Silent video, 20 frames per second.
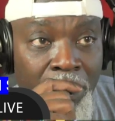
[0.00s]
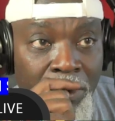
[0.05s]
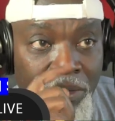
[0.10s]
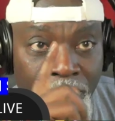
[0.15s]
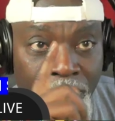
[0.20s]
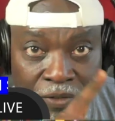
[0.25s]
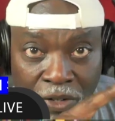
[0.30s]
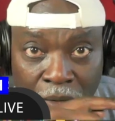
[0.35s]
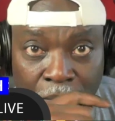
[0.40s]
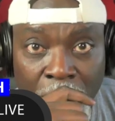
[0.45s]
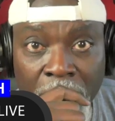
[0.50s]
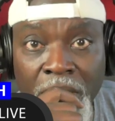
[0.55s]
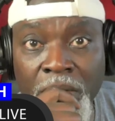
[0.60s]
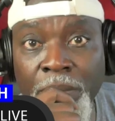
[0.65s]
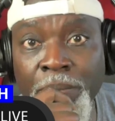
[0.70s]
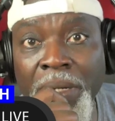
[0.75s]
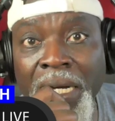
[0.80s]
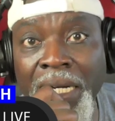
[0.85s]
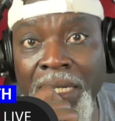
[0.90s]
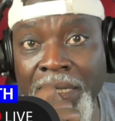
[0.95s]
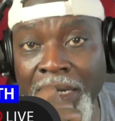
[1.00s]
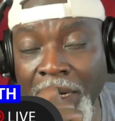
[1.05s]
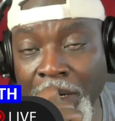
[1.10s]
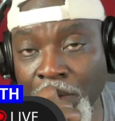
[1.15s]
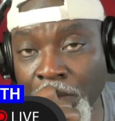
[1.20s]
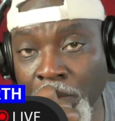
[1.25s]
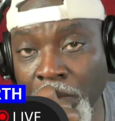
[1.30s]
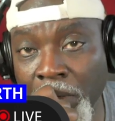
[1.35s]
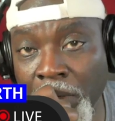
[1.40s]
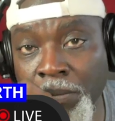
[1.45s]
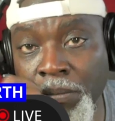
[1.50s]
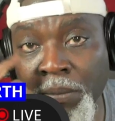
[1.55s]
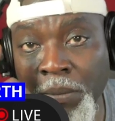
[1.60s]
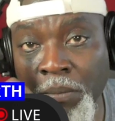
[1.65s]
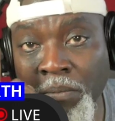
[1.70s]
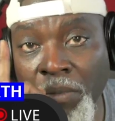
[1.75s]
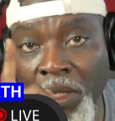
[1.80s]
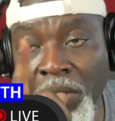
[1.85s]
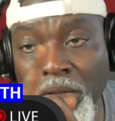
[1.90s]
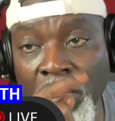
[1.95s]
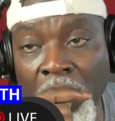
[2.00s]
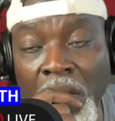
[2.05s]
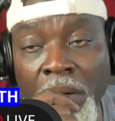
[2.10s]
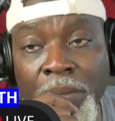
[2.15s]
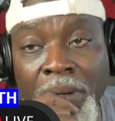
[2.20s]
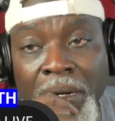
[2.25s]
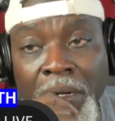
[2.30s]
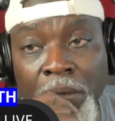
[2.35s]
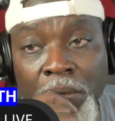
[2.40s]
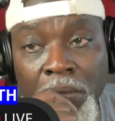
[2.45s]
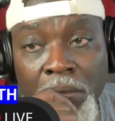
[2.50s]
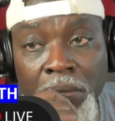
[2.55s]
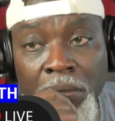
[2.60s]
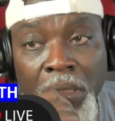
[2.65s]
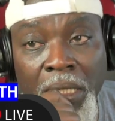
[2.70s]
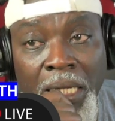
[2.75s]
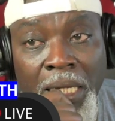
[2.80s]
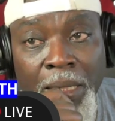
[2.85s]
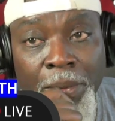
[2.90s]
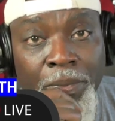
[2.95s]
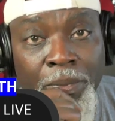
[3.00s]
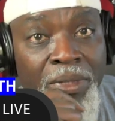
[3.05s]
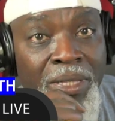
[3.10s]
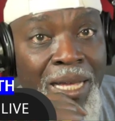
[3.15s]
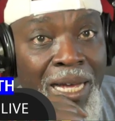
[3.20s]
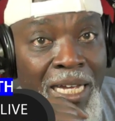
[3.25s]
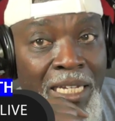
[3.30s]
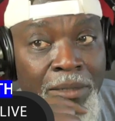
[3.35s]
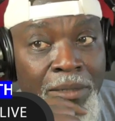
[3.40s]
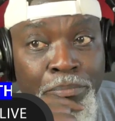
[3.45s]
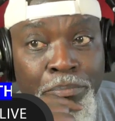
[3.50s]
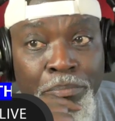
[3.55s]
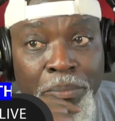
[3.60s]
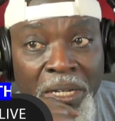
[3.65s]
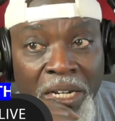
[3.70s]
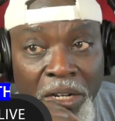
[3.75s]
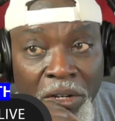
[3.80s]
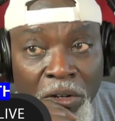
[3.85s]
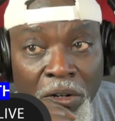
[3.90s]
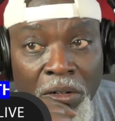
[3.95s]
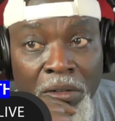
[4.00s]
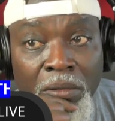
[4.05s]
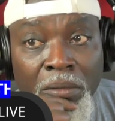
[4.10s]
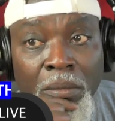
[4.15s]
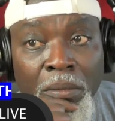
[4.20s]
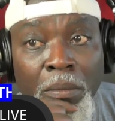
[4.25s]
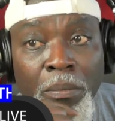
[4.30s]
few months back now, talk about £9 billion